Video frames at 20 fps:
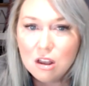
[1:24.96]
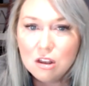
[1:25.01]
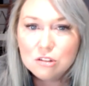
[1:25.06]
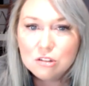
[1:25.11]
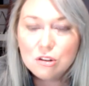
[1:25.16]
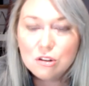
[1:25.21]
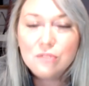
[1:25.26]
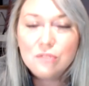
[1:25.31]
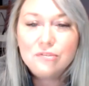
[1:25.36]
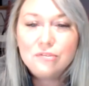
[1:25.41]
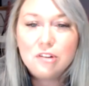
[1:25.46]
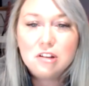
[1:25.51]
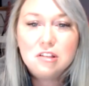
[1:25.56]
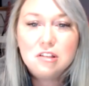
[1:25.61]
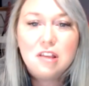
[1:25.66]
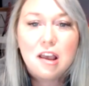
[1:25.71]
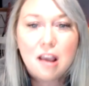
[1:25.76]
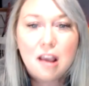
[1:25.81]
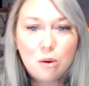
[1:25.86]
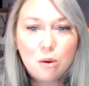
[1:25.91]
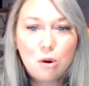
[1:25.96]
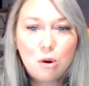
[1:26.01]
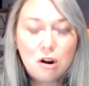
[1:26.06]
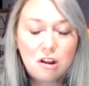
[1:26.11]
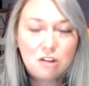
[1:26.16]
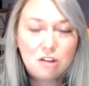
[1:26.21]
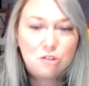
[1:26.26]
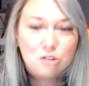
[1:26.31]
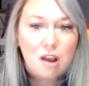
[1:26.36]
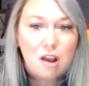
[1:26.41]
So the first thing I want to
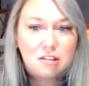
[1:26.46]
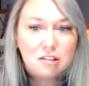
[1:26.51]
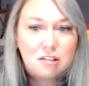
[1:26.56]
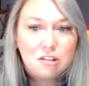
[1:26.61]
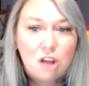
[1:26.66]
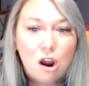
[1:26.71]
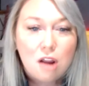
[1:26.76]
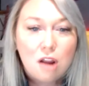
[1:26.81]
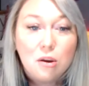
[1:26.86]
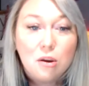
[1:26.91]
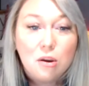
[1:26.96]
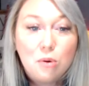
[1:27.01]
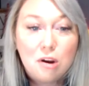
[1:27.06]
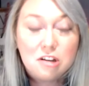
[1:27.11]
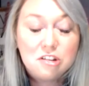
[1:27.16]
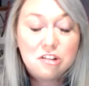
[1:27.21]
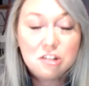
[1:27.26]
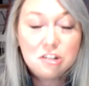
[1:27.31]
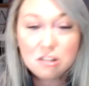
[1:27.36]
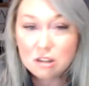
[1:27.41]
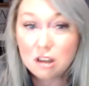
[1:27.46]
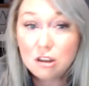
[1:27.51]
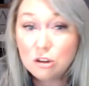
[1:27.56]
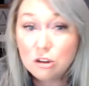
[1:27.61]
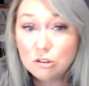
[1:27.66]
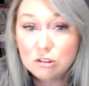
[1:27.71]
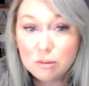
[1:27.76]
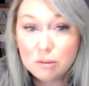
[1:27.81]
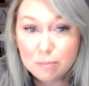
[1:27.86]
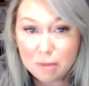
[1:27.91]
address are the questions that you
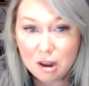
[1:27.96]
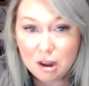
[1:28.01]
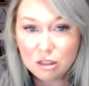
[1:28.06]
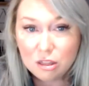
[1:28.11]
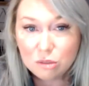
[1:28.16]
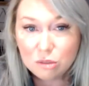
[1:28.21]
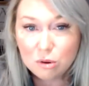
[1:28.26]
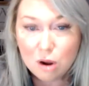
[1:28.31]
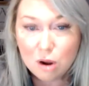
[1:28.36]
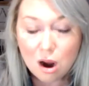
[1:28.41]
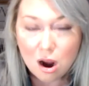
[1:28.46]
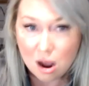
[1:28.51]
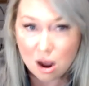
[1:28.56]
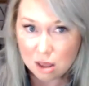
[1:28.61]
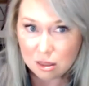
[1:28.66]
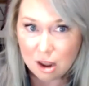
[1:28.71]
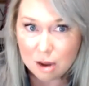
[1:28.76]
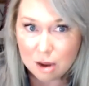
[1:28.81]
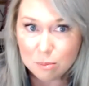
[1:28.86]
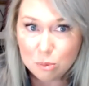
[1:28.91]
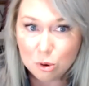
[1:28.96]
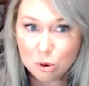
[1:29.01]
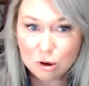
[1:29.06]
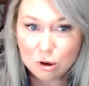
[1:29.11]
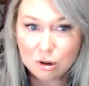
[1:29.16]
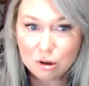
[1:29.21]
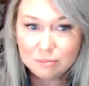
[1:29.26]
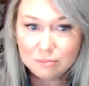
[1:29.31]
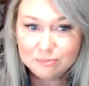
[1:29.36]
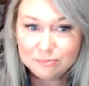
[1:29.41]
submitted through our online
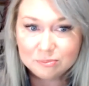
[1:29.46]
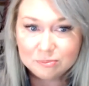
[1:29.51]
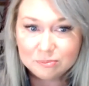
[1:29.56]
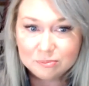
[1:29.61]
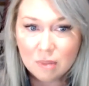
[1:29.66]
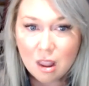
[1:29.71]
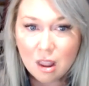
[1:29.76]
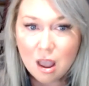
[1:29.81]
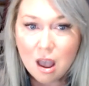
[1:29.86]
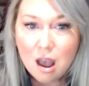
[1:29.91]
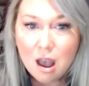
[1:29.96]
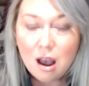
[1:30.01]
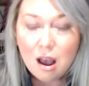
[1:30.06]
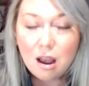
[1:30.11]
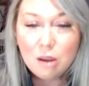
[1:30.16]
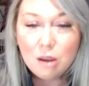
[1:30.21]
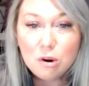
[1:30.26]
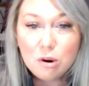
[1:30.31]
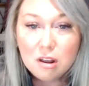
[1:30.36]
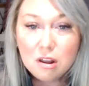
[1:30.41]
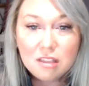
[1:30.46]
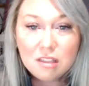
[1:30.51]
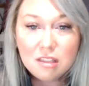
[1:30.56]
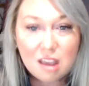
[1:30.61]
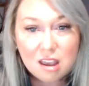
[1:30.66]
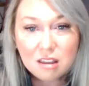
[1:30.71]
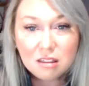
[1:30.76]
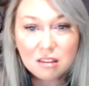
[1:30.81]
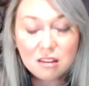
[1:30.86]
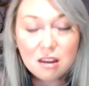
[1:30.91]
portal. I want to
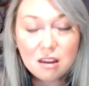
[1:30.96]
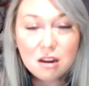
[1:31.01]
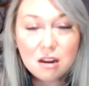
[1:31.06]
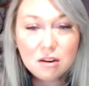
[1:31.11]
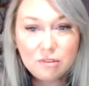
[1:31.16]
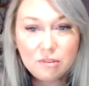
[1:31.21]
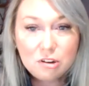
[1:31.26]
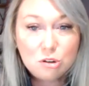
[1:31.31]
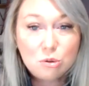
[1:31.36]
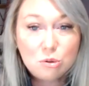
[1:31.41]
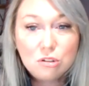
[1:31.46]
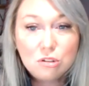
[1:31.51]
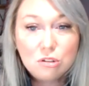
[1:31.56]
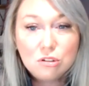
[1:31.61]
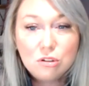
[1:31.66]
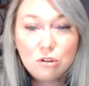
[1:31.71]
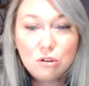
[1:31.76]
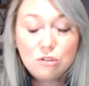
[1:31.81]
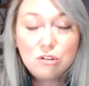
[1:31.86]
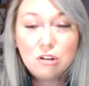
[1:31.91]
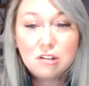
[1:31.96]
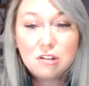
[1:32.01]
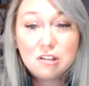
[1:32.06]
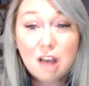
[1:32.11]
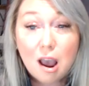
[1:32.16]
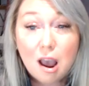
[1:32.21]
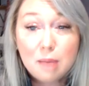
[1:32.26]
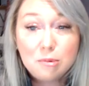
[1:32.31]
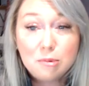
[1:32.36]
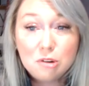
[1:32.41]
thank the individuals who took
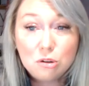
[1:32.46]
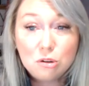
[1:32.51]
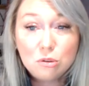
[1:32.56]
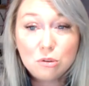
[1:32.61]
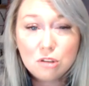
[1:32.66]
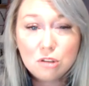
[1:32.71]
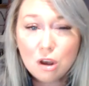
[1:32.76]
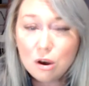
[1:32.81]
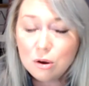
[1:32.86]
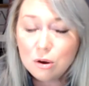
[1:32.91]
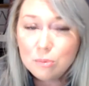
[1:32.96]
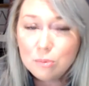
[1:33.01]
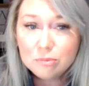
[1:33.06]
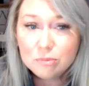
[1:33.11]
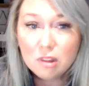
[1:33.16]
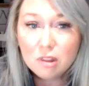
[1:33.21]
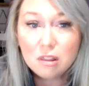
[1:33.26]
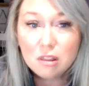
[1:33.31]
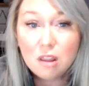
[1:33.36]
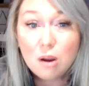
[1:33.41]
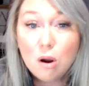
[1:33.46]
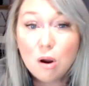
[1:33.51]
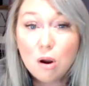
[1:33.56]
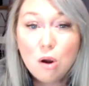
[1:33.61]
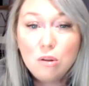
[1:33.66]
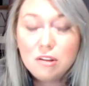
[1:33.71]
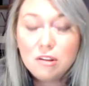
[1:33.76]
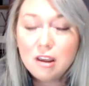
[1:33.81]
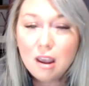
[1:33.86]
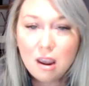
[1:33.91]
time to do so. There were
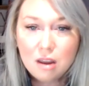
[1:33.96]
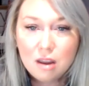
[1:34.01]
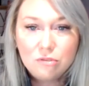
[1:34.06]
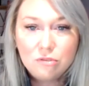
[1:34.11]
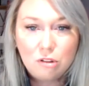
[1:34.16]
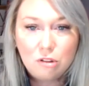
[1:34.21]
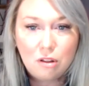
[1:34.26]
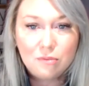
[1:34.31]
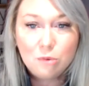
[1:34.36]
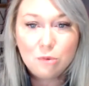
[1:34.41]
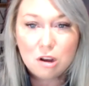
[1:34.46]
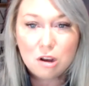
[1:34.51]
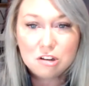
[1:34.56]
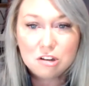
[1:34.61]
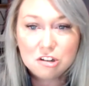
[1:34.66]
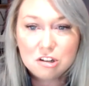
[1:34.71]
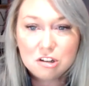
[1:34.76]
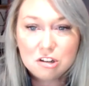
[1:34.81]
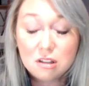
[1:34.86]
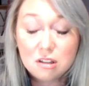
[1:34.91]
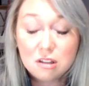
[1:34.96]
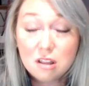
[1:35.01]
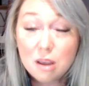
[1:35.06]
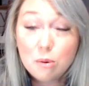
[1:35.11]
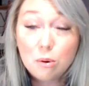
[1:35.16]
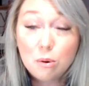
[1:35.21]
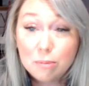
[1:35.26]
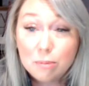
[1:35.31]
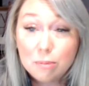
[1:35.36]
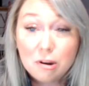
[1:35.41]
only a handful of questions, and they
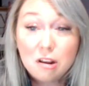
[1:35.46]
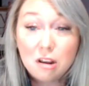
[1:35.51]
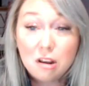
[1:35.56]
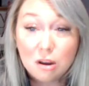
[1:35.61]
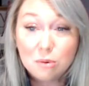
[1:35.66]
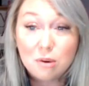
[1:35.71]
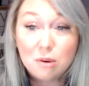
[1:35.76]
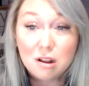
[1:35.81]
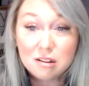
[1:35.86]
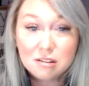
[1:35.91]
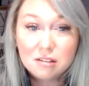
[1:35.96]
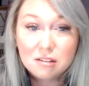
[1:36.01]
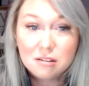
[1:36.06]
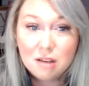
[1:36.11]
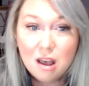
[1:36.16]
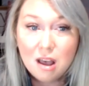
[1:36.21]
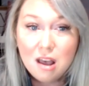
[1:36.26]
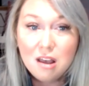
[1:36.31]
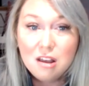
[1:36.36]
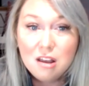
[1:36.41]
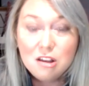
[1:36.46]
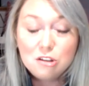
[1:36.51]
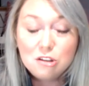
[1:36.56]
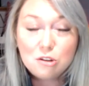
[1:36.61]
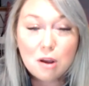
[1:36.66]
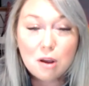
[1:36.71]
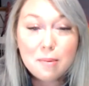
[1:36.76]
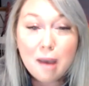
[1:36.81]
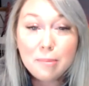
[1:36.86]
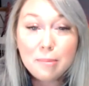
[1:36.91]
were pretty good ones. So
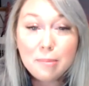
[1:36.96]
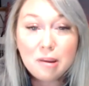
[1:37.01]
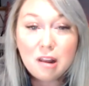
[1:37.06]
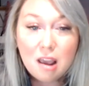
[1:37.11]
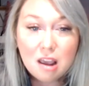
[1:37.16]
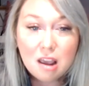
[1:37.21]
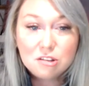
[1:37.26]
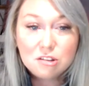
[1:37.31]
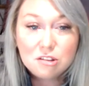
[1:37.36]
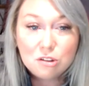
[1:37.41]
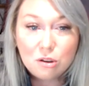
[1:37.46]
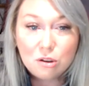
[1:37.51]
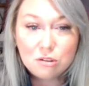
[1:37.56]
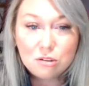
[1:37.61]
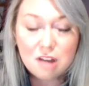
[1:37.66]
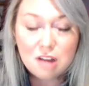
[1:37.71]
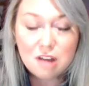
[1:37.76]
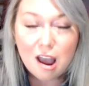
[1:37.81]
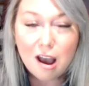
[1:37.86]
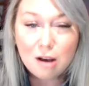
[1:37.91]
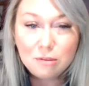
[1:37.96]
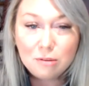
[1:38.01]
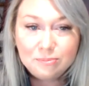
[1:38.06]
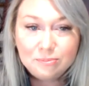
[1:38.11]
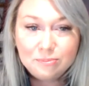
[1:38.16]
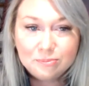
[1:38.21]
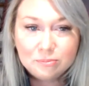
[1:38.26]
I'm happy to answer those now.